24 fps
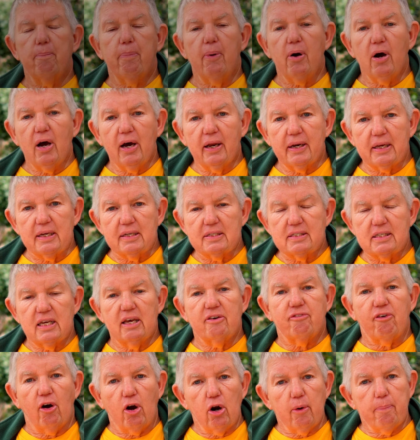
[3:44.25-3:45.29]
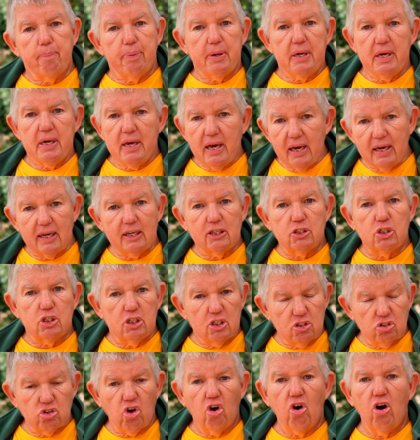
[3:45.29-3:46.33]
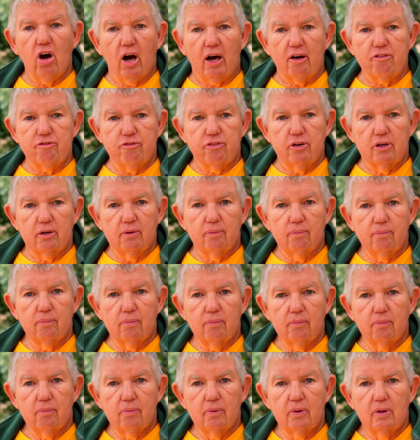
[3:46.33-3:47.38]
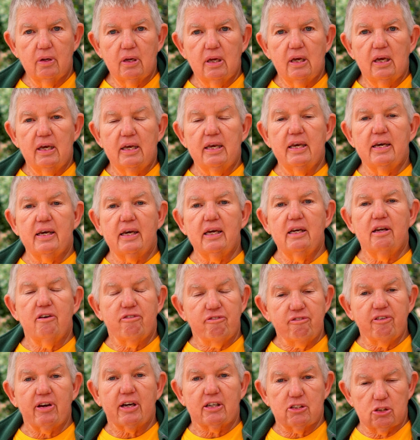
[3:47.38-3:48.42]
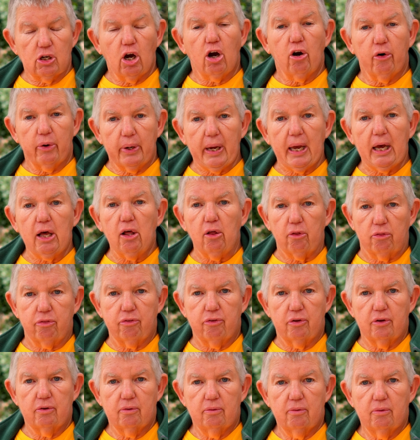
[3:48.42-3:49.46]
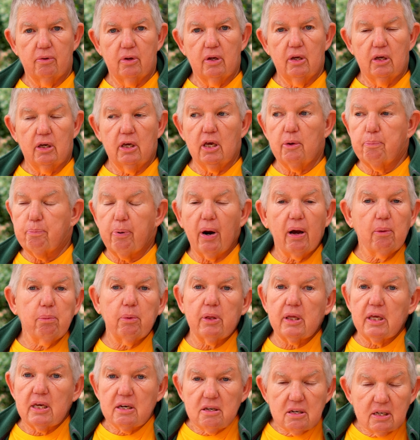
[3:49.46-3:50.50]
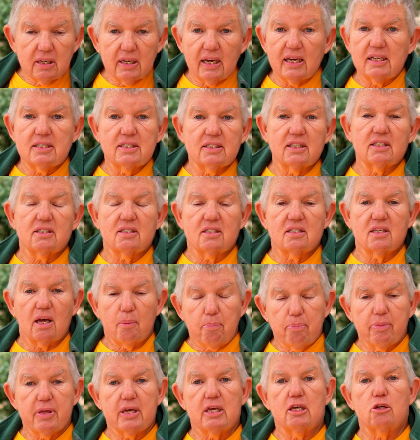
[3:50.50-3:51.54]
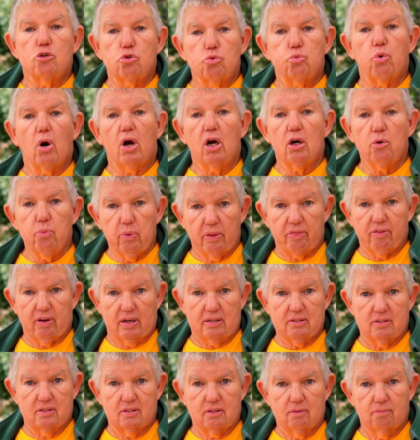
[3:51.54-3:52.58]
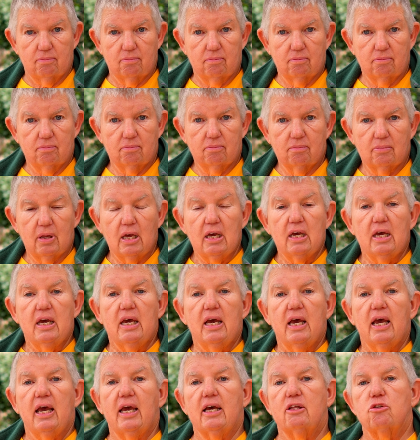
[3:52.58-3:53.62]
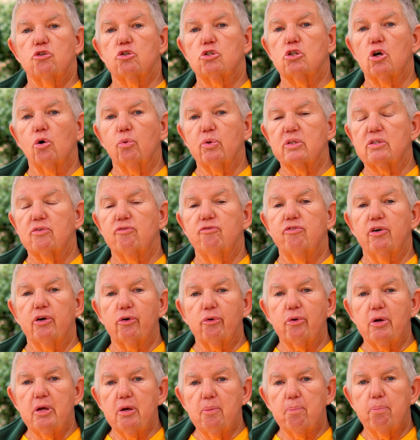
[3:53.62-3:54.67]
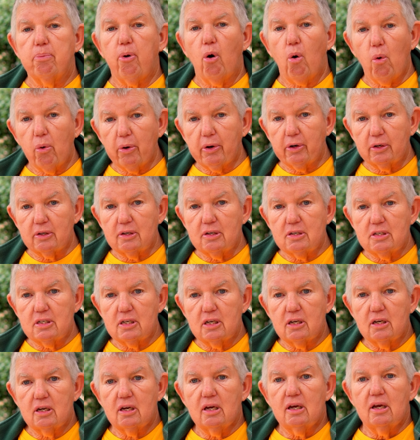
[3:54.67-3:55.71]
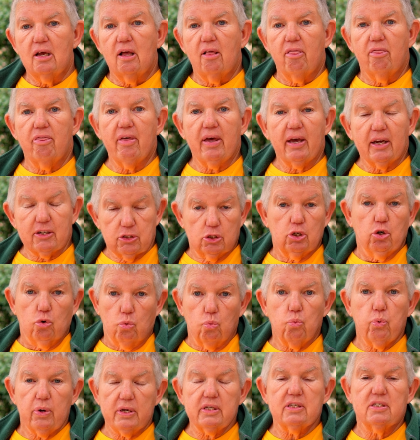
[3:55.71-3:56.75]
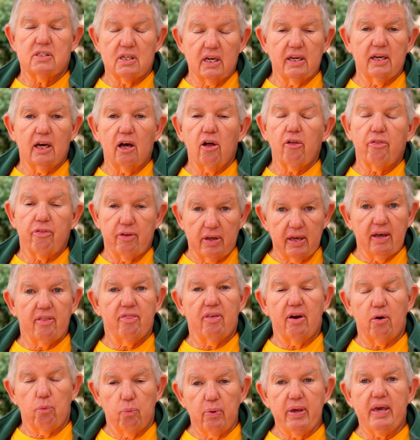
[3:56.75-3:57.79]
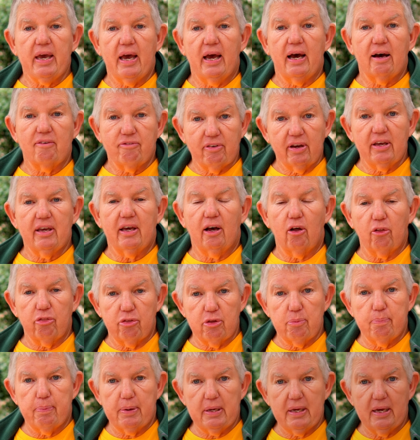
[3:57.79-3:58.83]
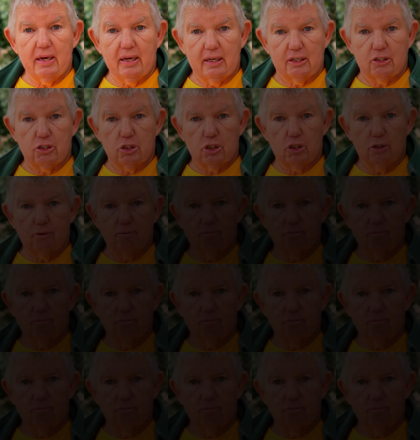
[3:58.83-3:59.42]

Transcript: bodies, if our pH is off, it can affect our health. It probably indicates that something is wrong with us. And so it's very important that we stay healthy and that we have a healthy pH.